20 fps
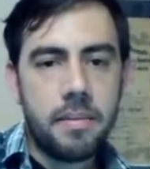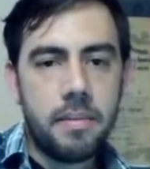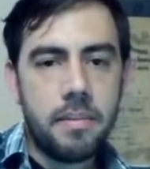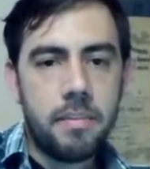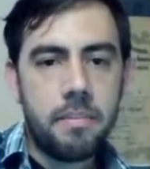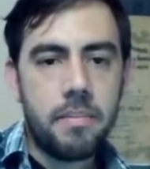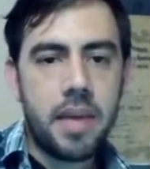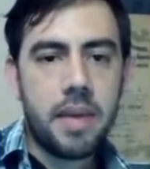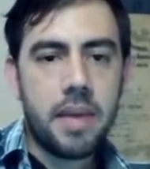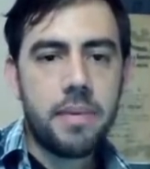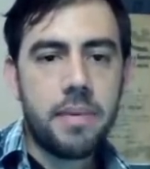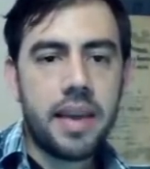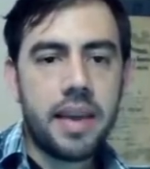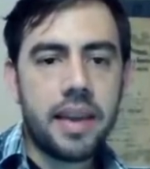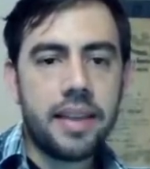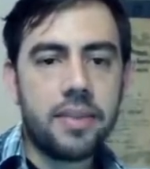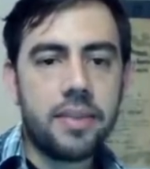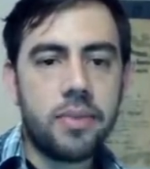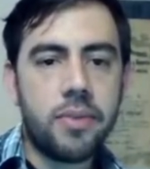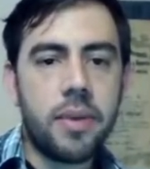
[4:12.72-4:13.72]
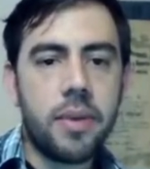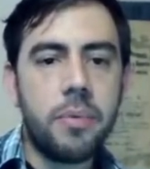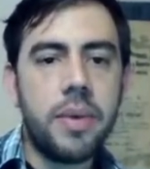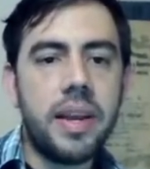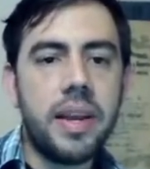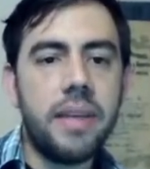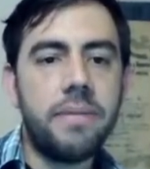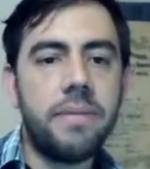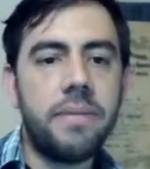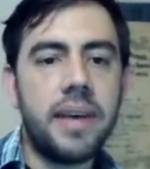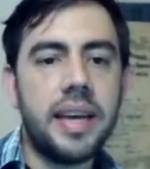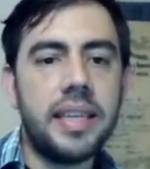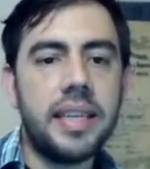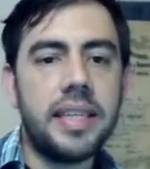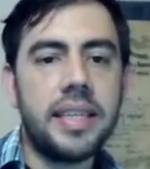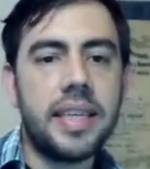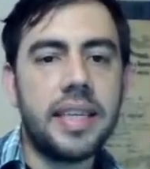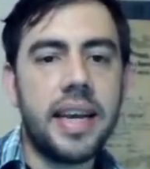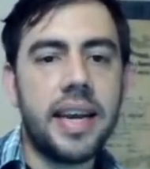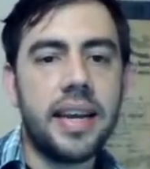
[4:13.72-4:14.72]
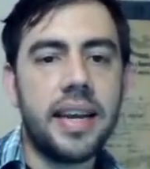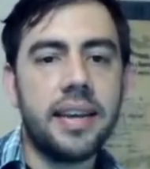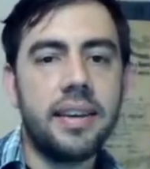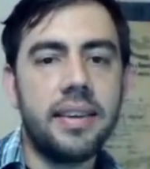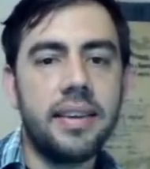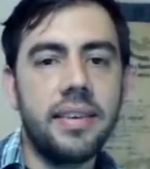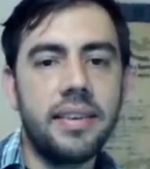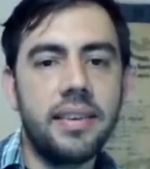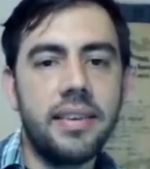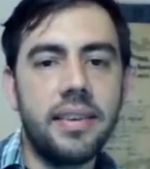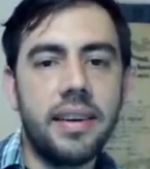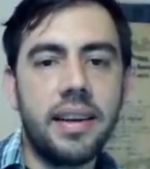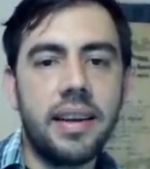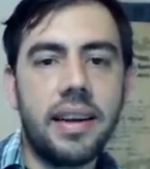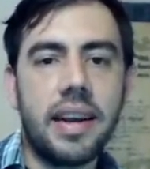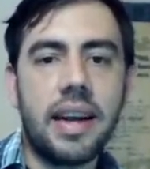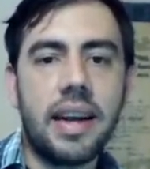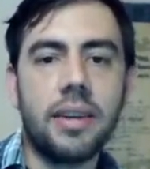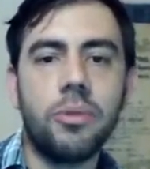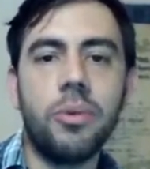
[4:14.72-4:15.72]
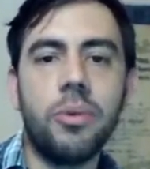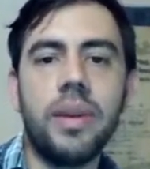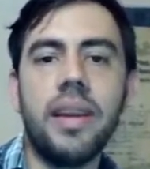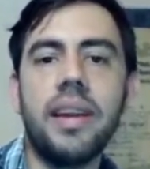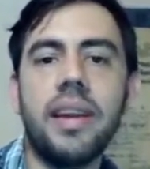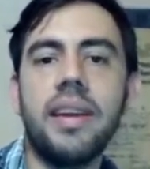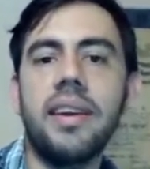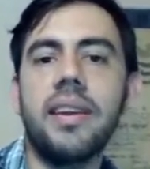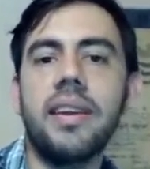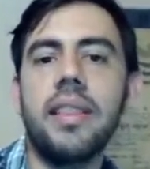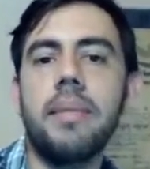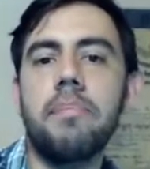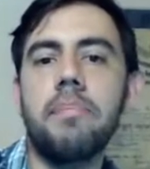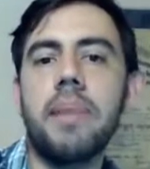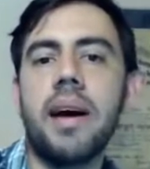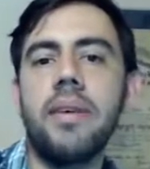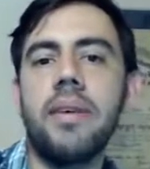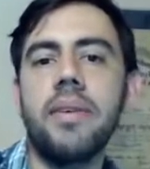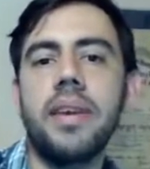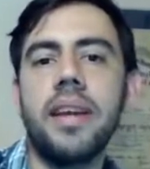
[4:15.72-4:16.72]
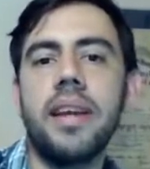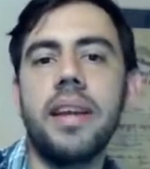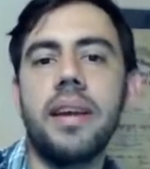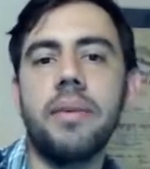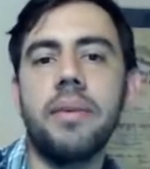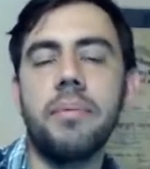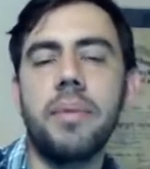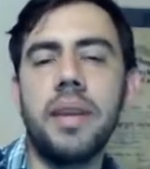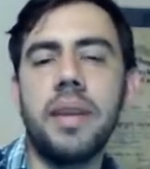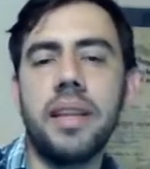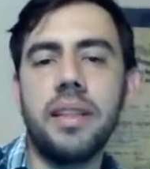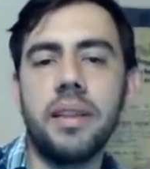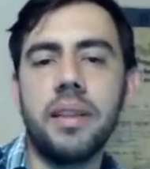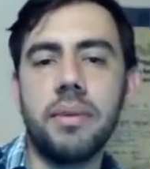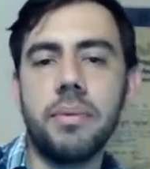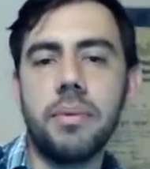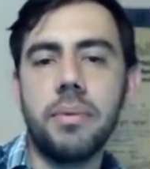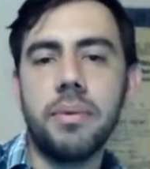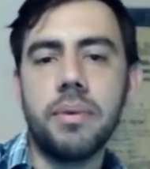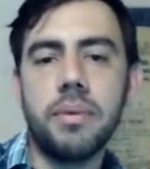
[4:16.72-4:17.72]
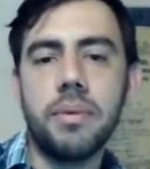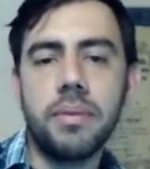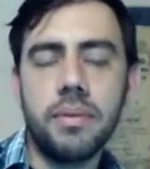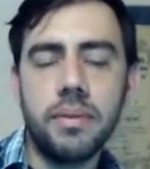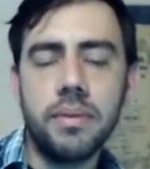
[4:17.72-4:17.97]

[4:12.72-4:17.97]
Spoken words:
Maybe I can try queen E5 check, capturing later the pawn here and winning the rook.